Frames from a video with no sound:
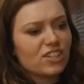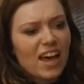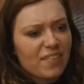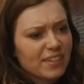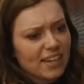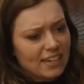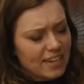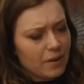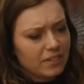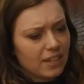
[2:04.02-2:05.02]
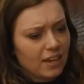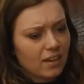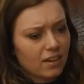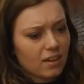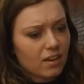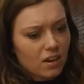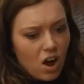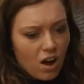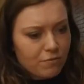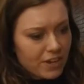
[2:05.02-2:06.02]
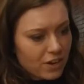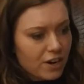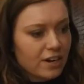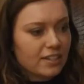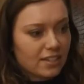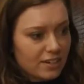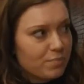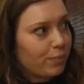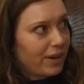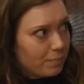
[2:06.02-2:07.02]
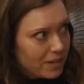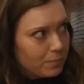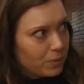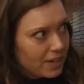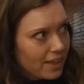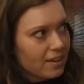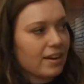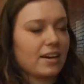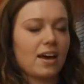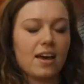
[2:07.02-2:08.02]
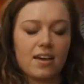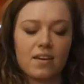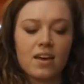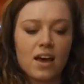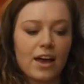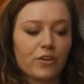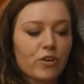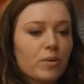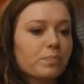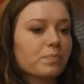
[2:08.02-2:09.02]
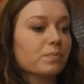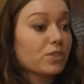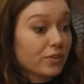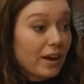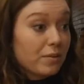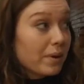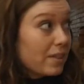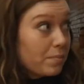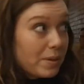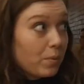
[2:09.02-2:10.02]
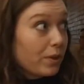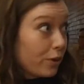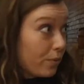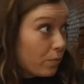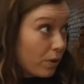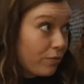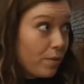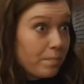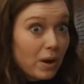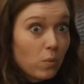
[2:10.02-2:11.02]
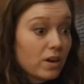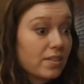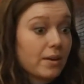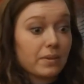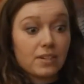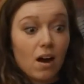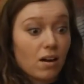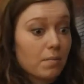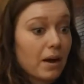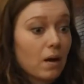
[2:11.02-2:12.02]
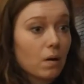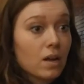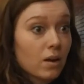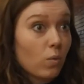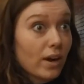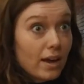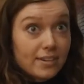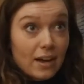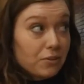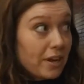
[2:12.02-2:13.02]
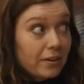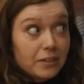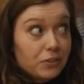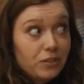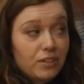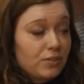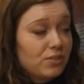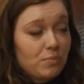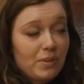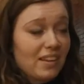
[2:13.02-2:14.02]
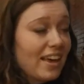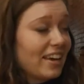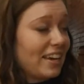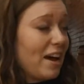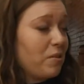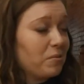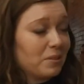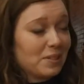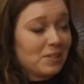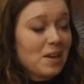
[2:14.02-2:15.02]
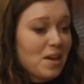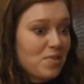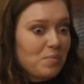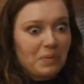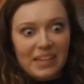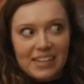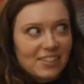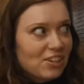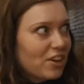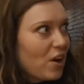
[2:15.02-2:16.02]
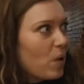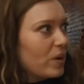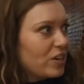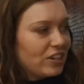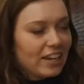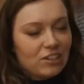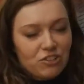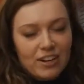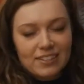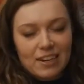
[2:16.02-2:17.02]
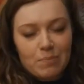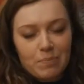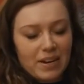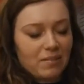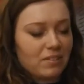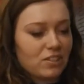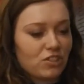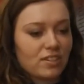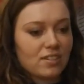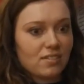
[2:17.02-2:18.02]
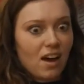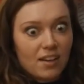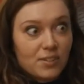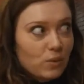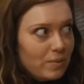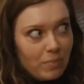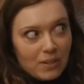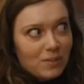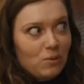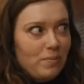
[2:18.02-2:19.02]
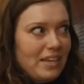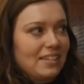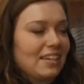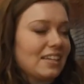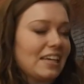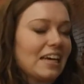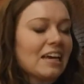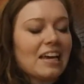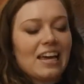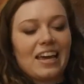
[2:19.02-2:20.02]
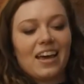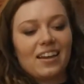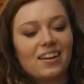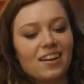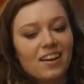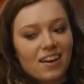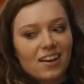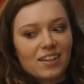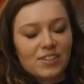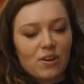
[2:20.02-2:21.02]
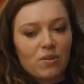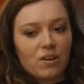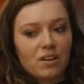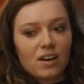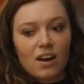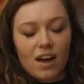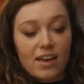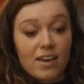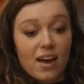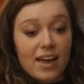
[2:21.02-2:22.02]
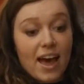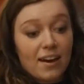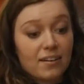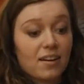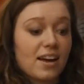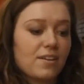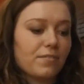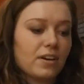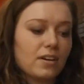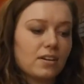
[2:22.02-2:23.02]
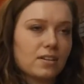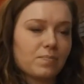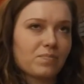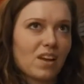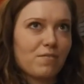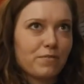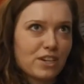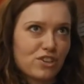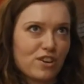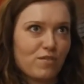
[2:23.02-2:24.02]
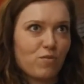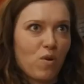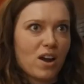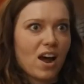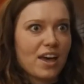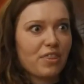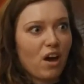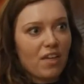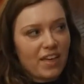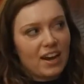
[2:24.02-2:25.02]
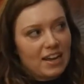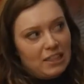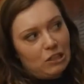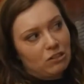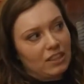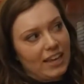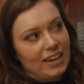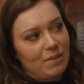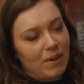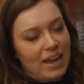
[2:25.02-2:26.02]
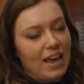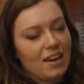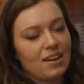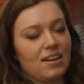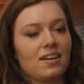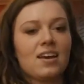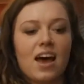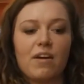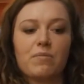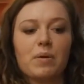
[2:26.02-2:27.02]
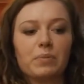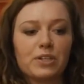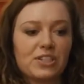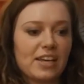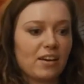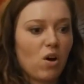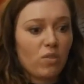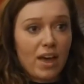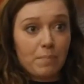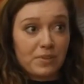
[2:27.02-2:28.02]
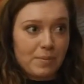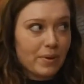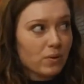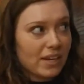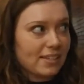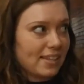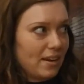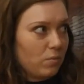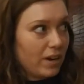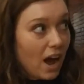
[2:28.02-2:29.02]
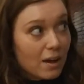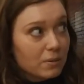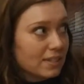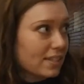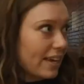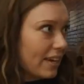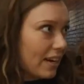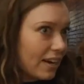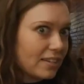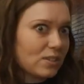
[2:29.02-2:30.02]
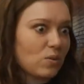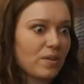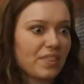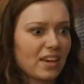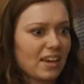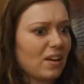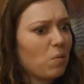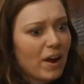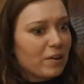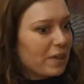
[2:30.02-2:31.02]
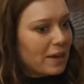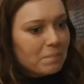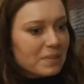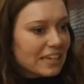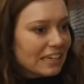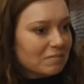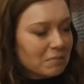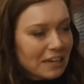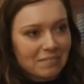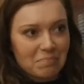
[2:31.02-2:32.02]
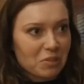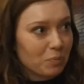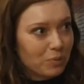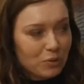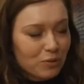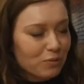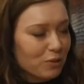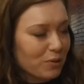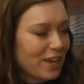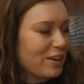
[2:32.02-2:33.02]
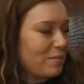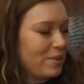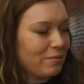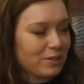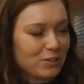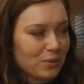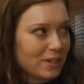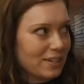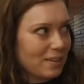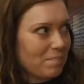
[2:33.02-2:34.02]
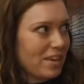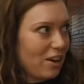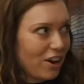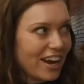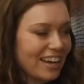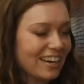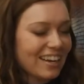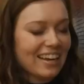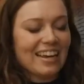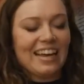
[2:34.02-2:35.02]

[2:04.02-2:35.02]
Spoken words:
I just had this idea. I was like, coffee and art, it's going to bring people together. And I grew up surrounded by the people that were from Bellwood, and they would talk about what downtown Altoona used to be like and how it was the place to go, and you'd get dressed up, and it was just hustle and bustle, basically. And so I had kind of a vision of what I thought that had looked like in my head, and I remember seeing all the empty buildings then when I was like in high school and thinking, why are they empty? Like, they're beautiful, they could be restored to something great.